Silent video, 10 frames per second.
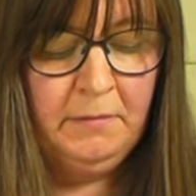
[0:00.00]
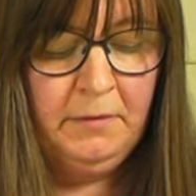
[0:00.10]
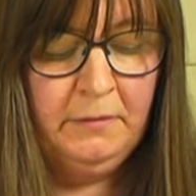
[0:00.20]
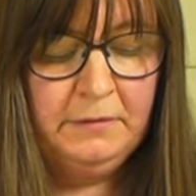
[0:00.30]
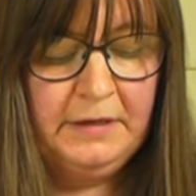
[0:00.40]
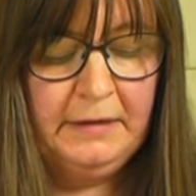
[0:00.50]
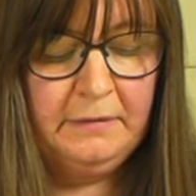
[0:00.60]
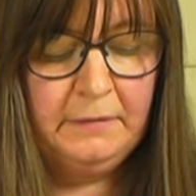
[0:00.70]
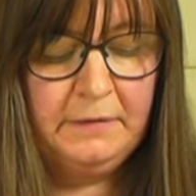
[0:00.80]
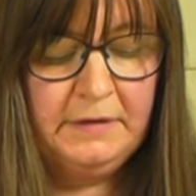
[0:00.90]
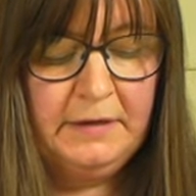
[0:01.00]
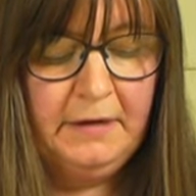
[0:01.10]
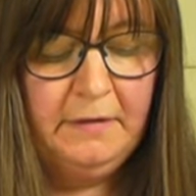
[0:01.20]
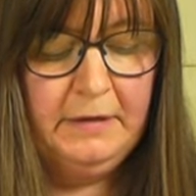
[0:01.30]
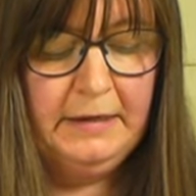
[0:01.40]
Pull down
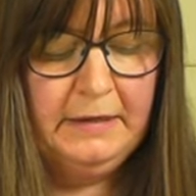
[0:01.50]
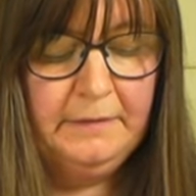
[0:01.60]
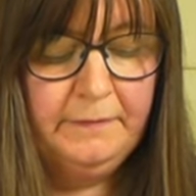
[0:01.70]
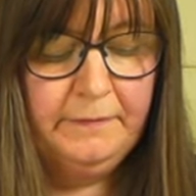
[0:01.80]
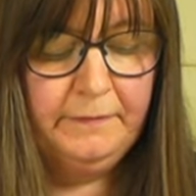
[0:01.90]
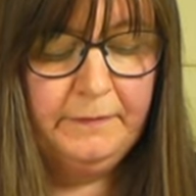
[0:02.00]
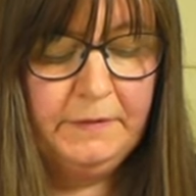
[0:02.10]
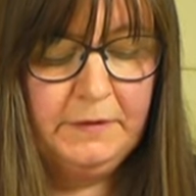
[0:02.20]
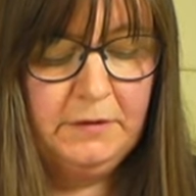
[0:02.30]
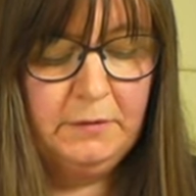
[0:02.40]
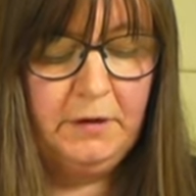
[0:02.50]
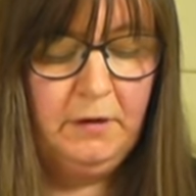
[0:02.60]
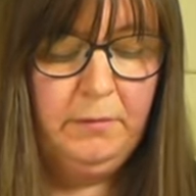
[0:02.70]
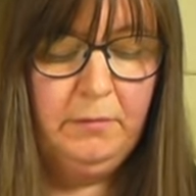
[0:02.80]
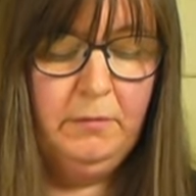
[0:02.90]
slowly. Let's do a
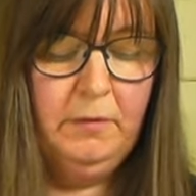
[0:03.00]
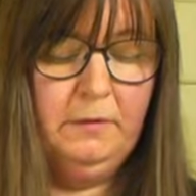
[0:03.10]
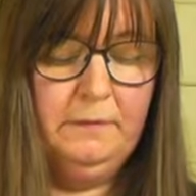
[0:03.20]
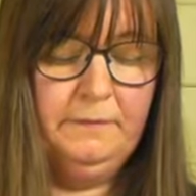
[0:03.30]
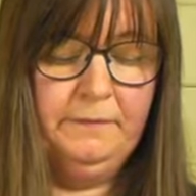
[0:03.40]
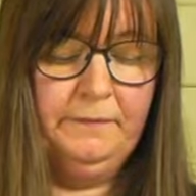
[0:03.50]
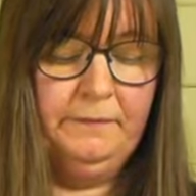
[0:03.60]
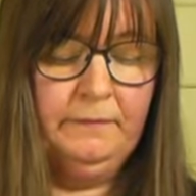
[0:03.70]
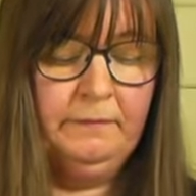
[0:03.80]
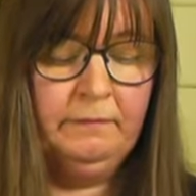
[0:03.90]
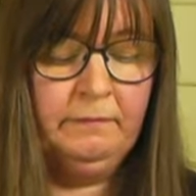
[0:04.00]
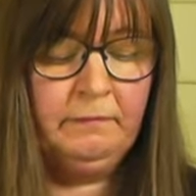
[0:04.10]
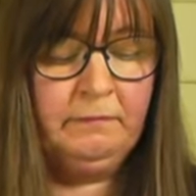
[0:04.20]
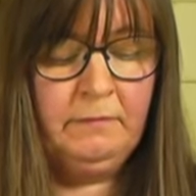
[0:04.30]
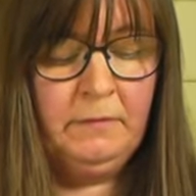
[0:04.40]
couple more.
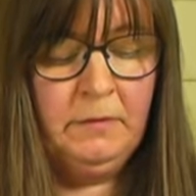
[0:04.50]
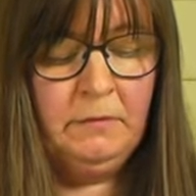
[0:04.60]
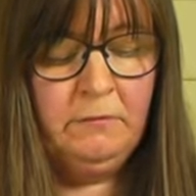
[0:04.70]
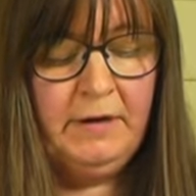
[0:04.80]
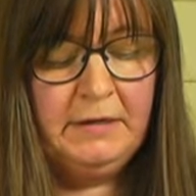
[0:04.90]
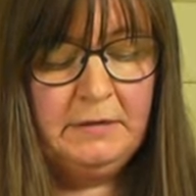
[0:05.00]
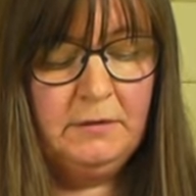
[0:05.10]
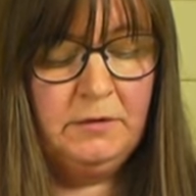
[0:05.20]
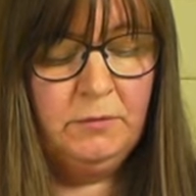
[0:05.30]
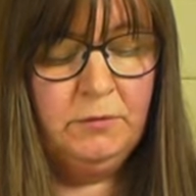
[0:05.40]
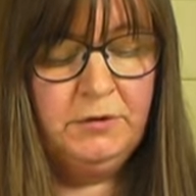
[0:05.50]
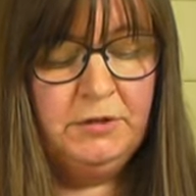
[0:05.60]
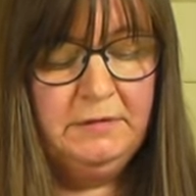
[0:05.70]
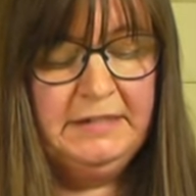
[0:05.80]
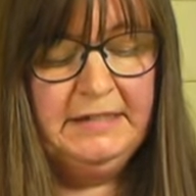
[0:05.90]
Thread towards
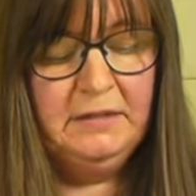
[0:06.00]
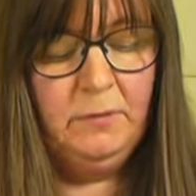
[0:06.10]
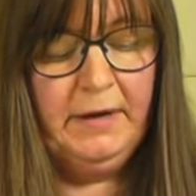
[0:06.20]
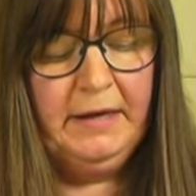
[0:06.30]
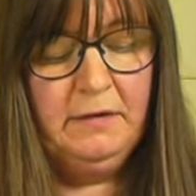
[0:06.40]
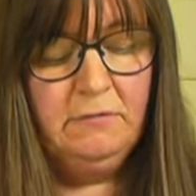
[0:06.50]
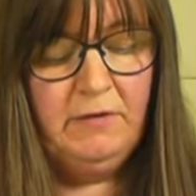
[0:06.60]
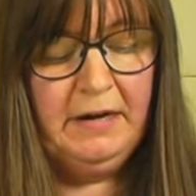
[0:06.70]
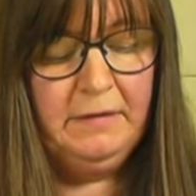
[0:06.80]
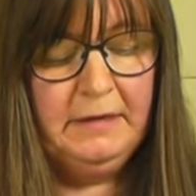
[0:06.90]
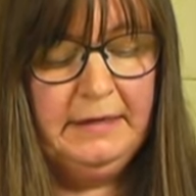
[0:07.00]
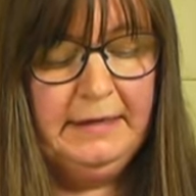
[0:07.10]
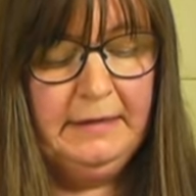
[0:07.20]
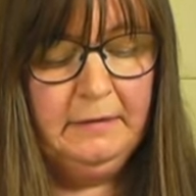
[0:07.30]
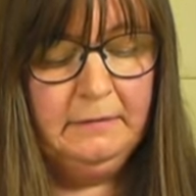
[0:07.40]
you, needle away, round the
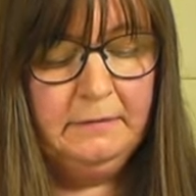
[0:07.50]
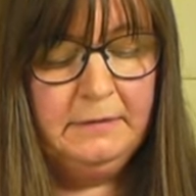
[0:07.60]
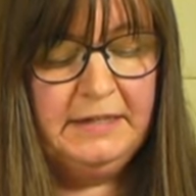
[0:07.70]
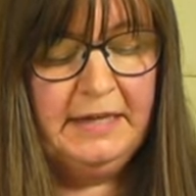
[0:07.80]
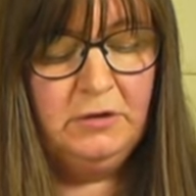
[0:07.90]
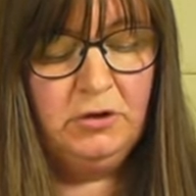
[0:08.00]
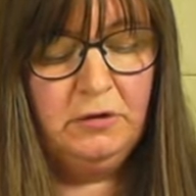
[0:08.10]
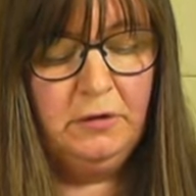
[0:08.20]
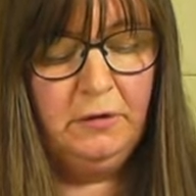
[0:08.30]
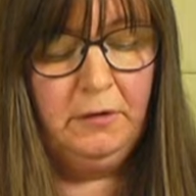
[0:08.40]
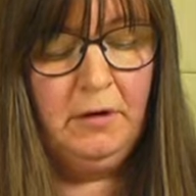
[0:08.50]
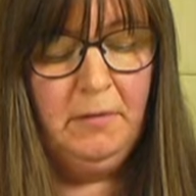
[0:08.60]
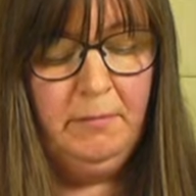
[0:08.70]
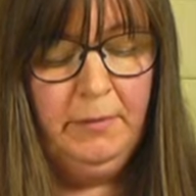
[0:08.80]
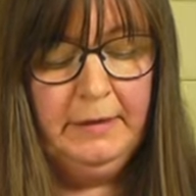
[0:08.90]
needle, tension on,
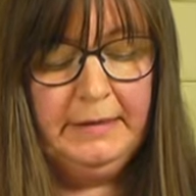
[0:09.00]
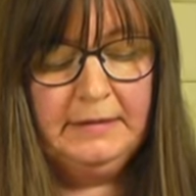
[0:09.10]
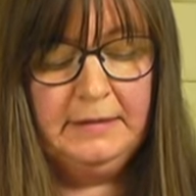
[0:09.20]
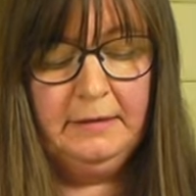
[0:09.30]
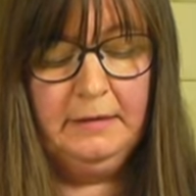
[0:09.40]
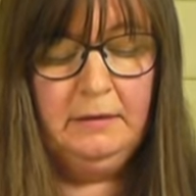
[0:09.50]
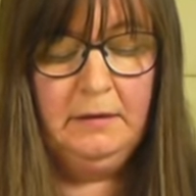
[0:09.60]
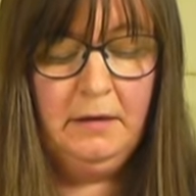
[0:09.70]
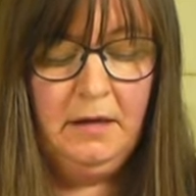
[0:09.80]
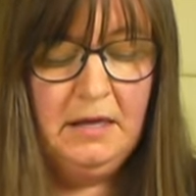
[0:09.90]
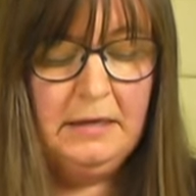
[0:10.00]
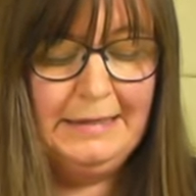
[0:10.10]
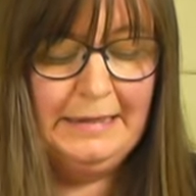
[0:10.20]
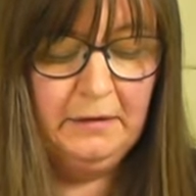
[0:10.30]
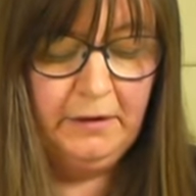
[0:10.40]
pull it tight.
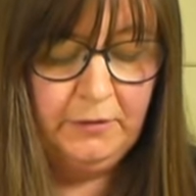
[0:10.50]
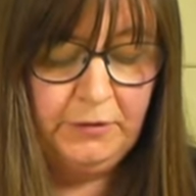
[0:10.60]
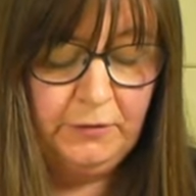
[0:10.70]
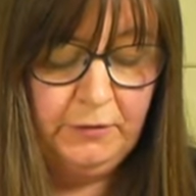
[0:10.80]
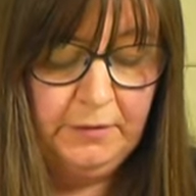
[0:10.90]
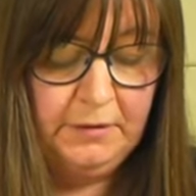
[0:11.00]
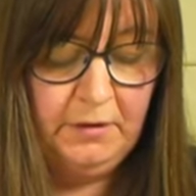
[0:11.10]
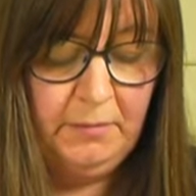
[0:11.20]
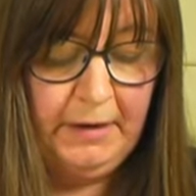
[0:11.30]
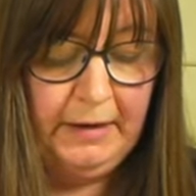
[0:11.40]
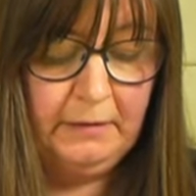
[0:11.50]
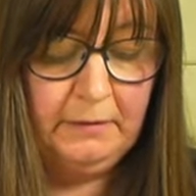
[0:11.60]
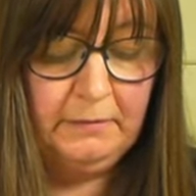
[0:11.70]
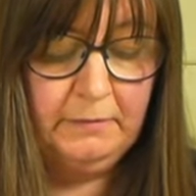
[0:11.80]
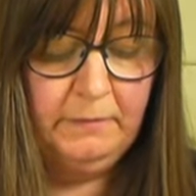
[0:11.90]
Needle goes through to the back.
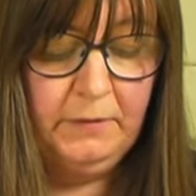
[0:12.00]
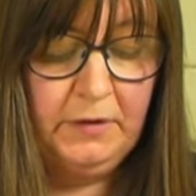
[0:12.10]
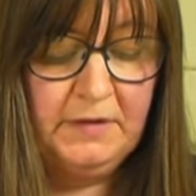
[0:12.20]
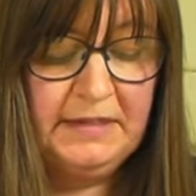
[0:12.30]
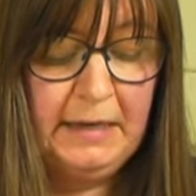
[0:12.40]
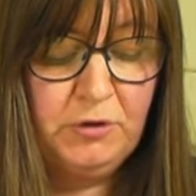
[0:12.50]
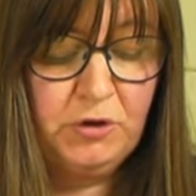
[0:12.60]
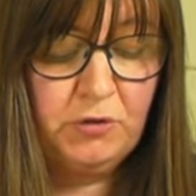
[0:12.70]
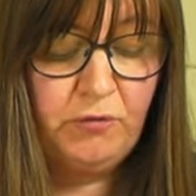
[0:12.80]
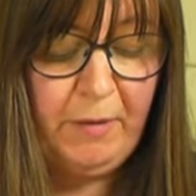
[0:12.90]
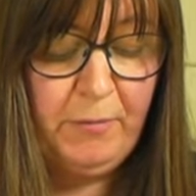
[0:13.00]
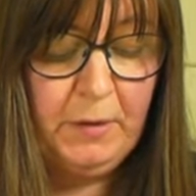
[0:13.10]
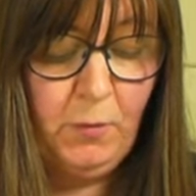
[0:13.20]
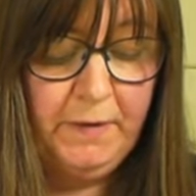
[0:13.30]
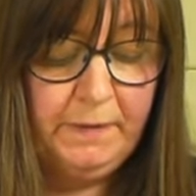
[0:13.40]
You can see I'm just
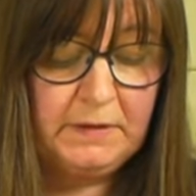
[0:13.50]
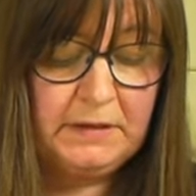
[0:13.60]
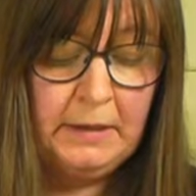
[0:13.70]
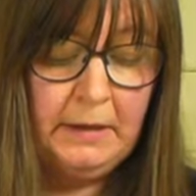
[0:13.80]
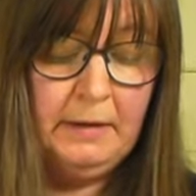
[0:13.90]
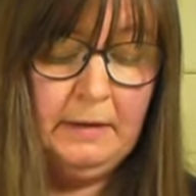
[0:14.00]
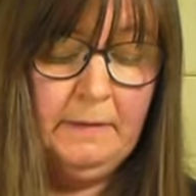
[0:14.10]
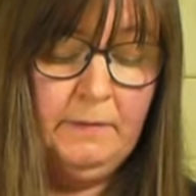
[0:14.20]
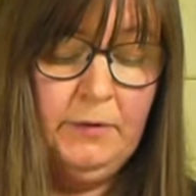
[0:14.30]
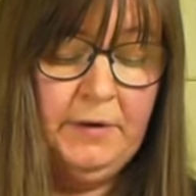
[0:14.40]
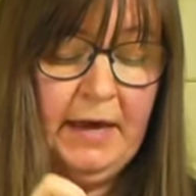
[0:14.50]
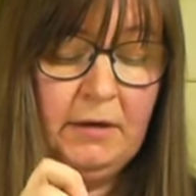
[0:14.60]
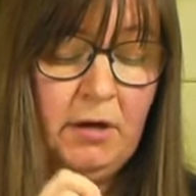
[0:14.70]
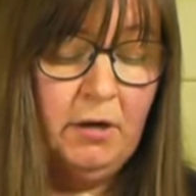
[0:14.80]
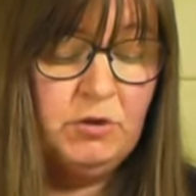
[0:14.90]
wrapping once. You
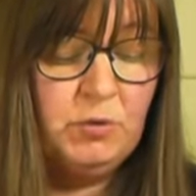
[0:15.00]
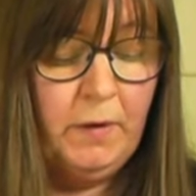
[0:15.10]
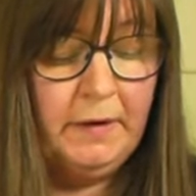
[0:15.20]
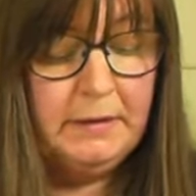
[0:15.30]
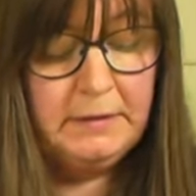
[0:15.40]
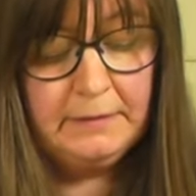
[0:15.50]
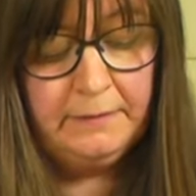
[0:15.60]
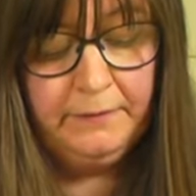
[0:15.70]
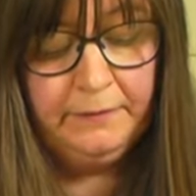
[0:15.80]
can go twice.